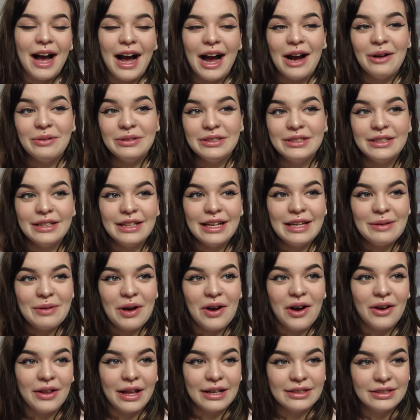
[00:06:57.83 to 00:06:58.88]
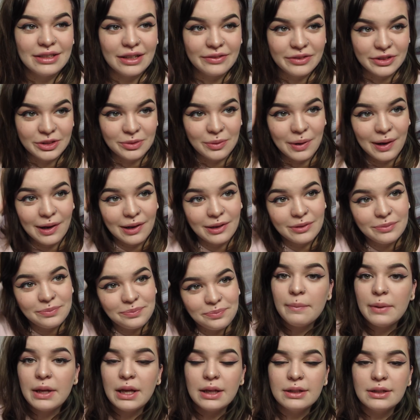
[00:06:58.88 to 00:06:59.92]
I was thinking about all that stuff as well,
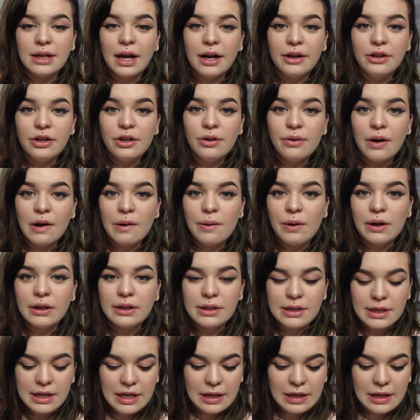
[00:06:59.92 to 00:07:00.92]
because I knew I wanted to